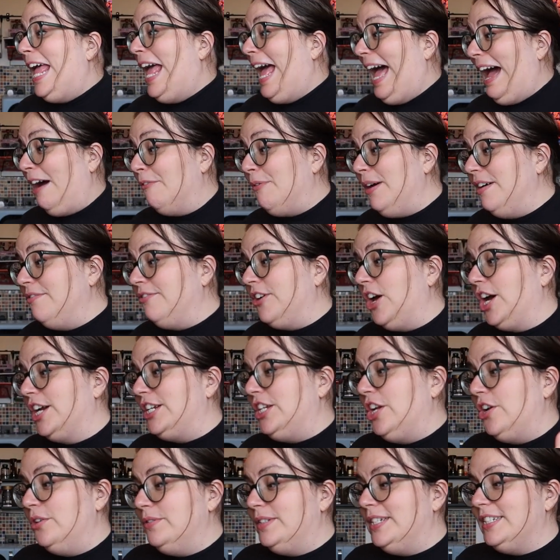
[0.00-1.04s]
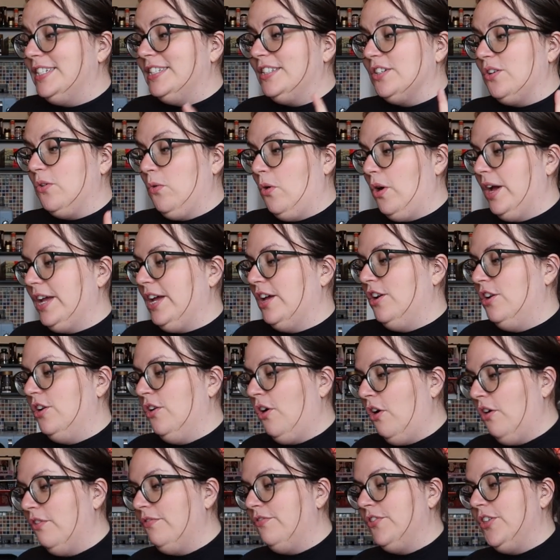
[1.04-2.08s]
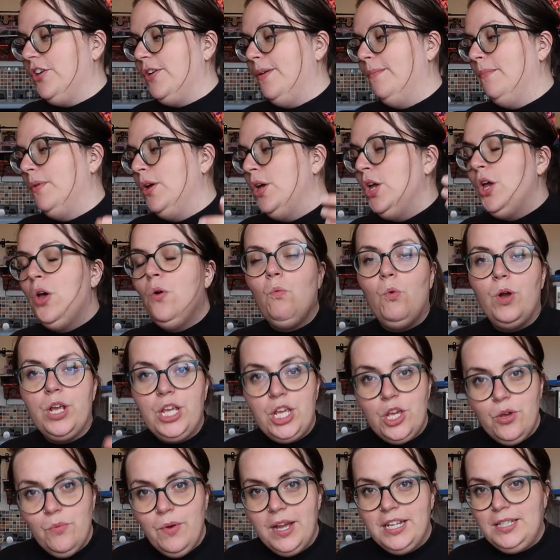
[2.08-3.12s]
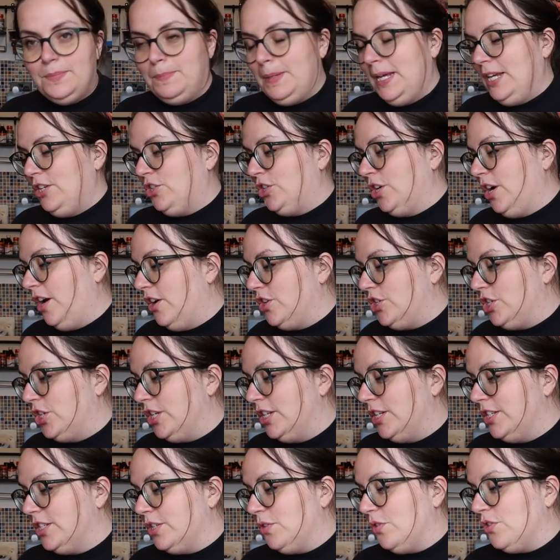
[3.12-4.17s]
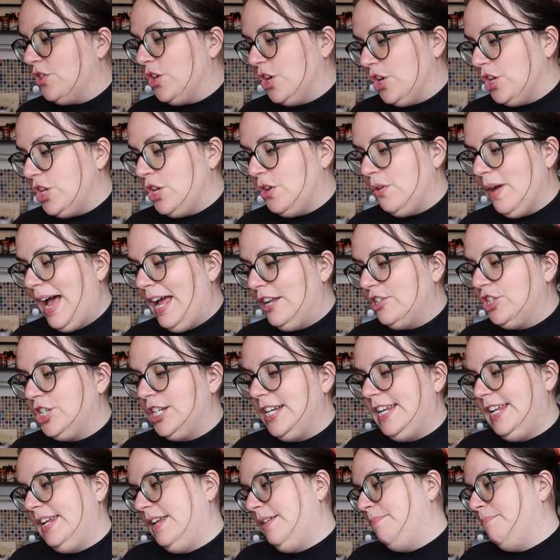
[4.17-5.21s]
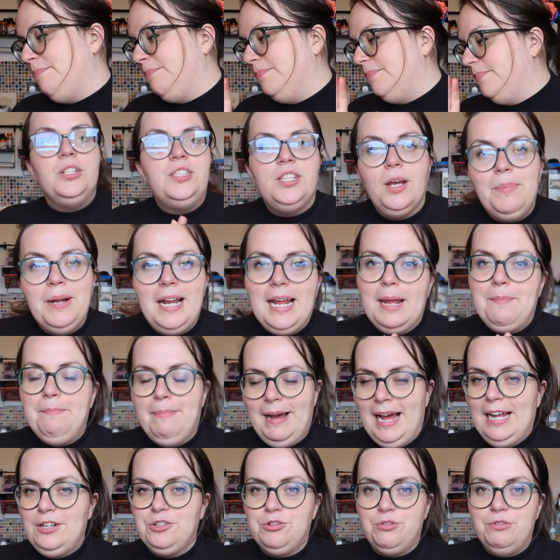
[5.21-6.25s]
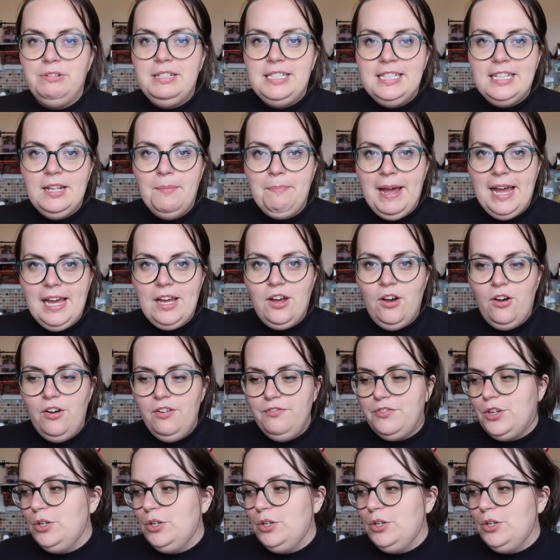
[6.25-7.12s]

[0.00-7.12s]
However, I noticed that quite a lot of them were USB chargers that you actually put AA batteries in the back of.